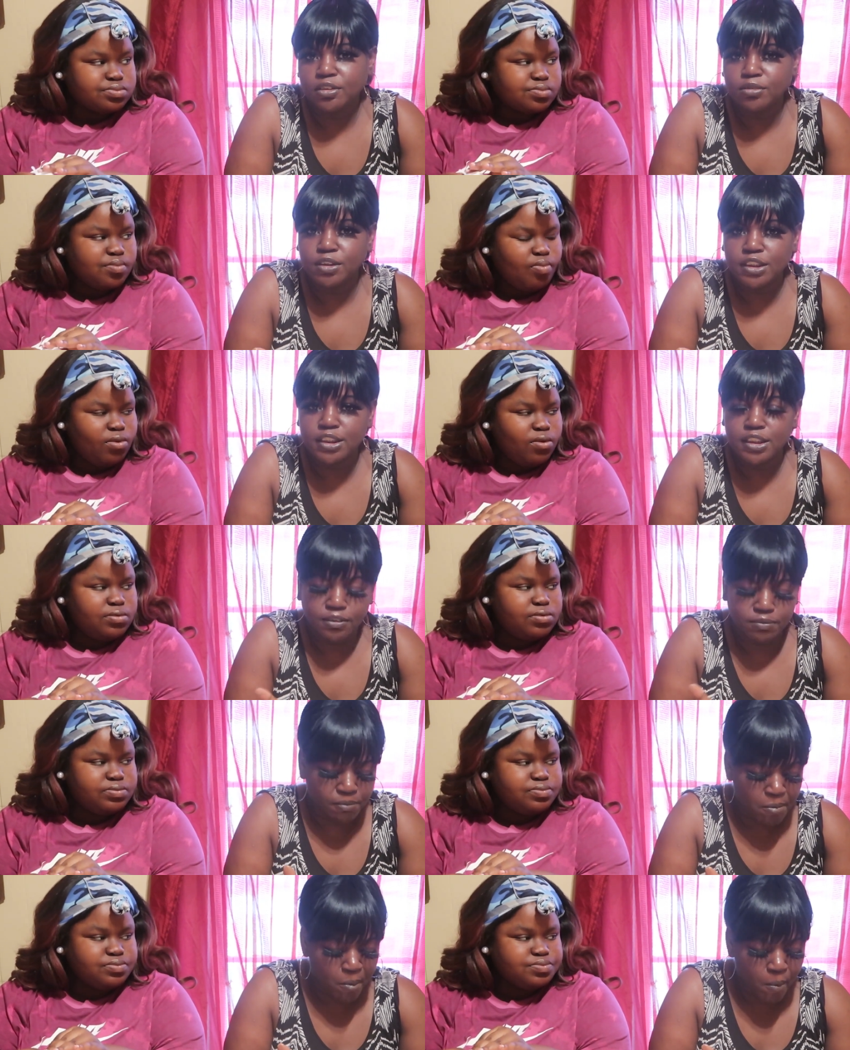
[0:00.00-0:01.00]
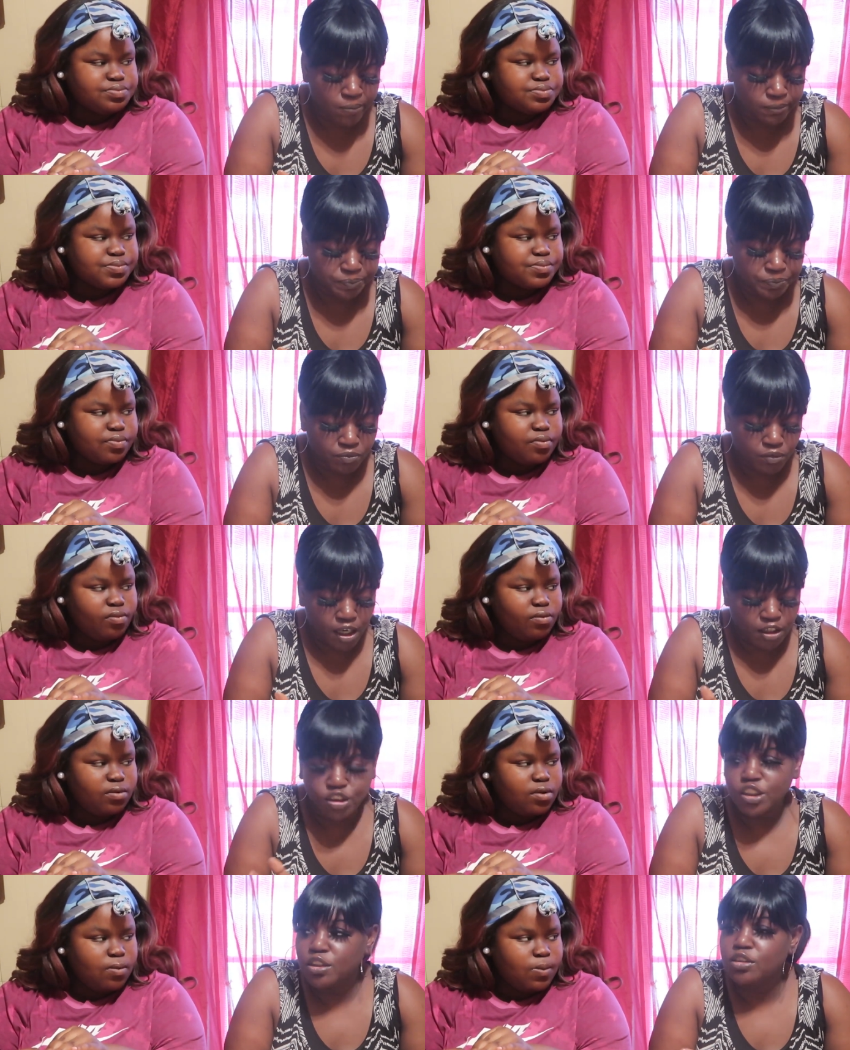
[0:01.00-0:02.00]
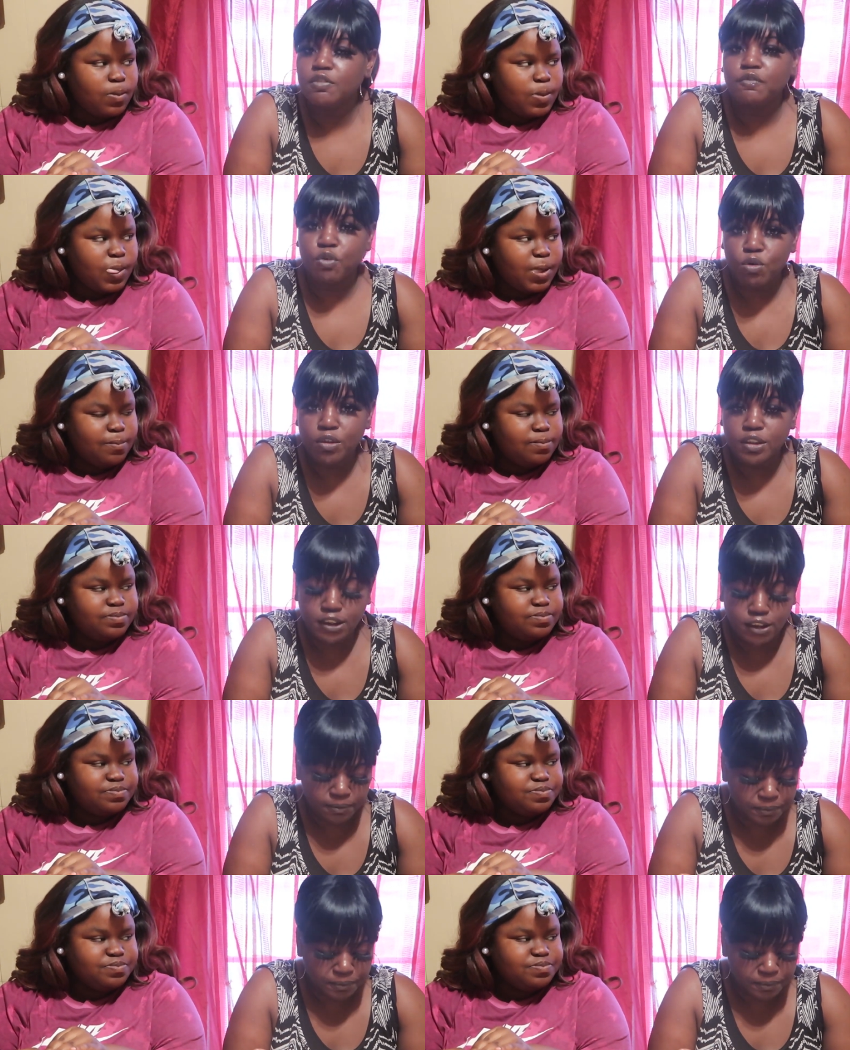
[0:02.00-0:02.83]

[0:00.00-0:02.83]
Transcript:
Speaker 1: you know what I'm saying, or you get a divorce,